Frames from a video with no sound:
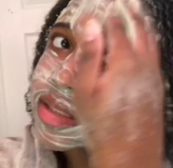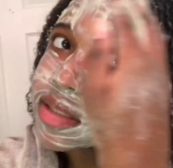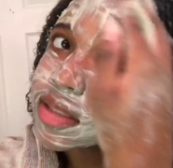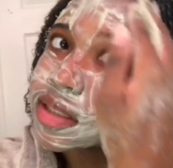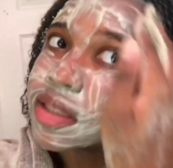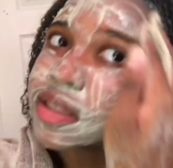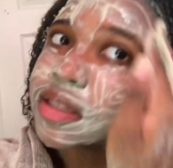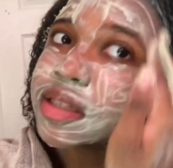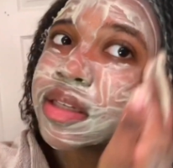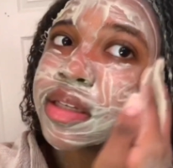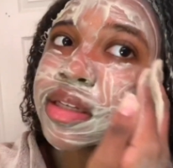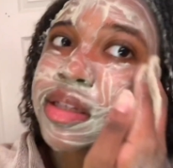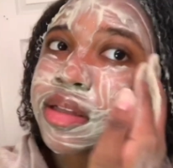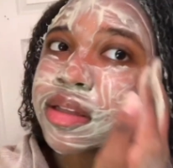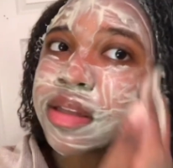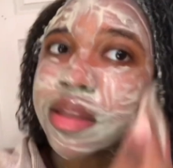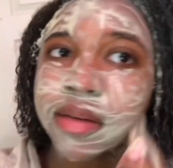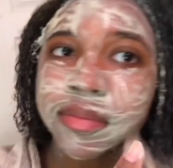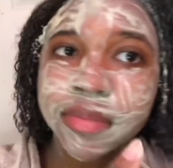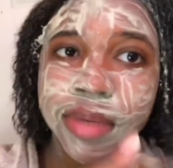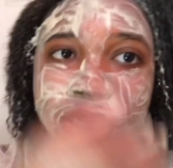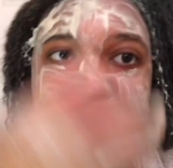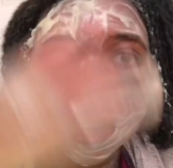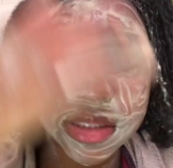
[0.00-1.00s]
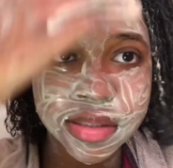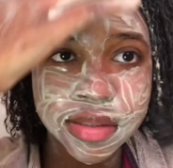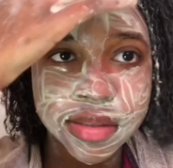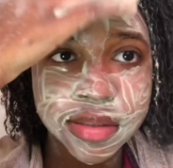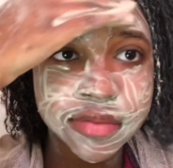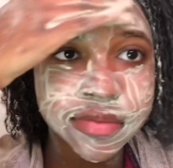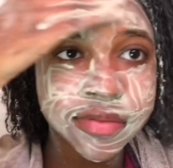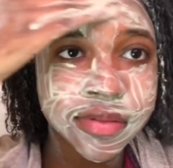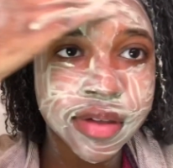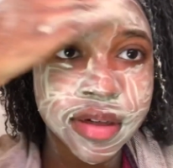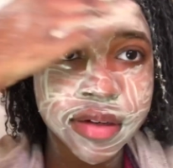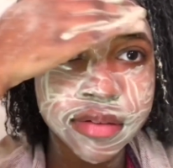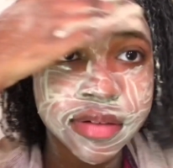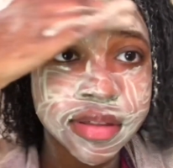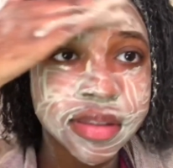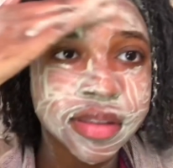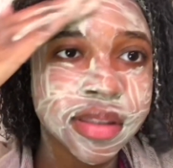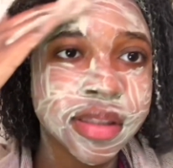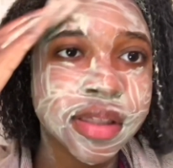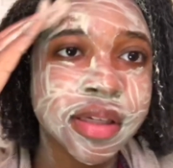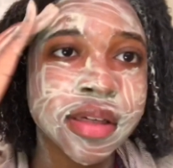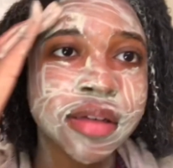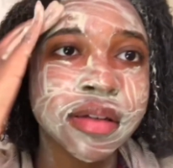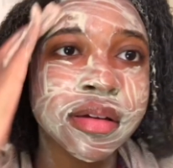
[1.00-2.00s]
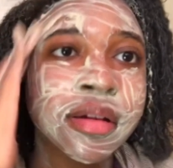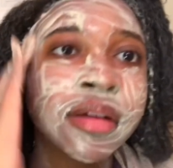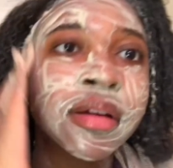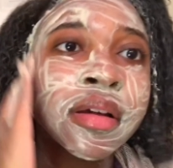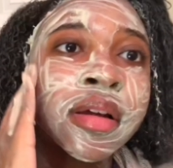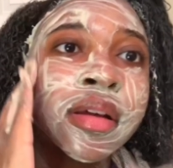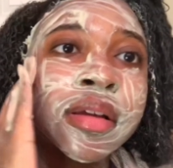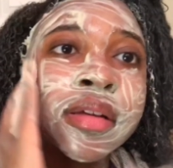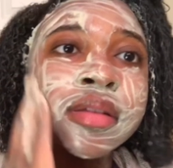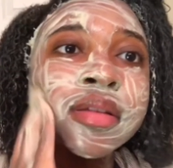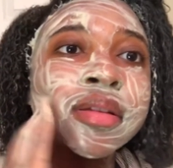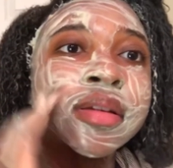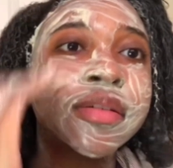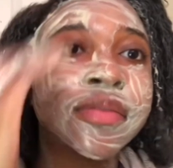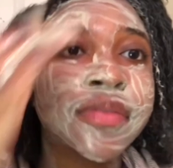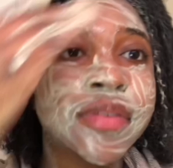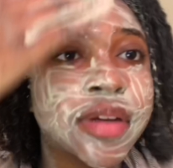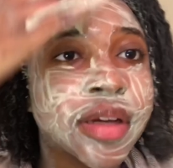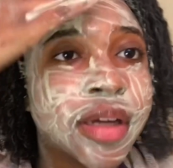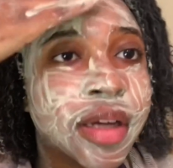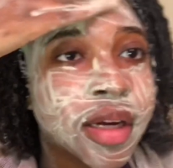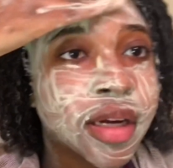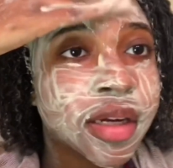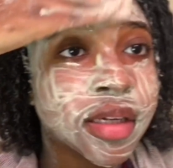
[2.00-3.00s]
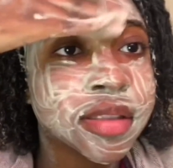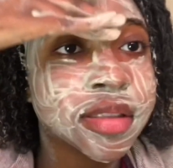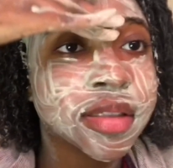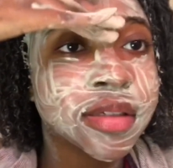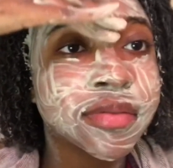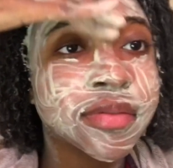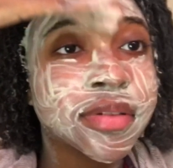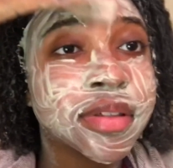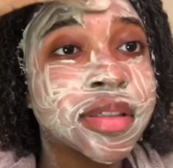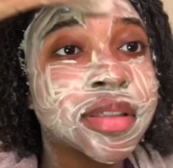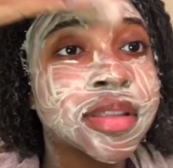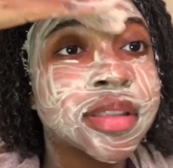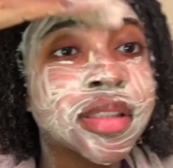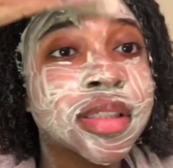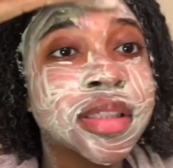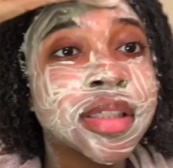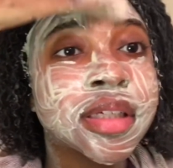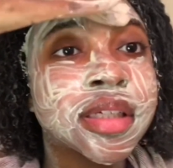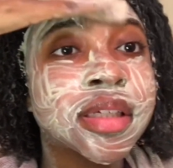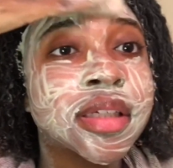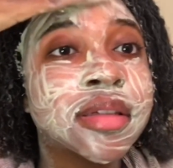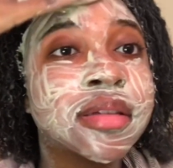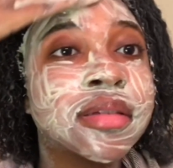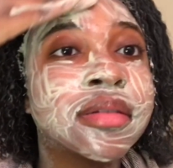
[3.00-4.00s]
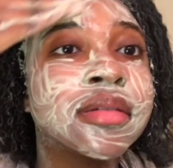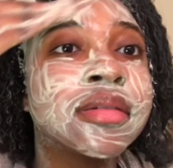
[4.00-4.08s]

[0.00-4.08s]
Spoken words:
Indian clay mask is good for everything. It's good for your hair, it's good for your skin.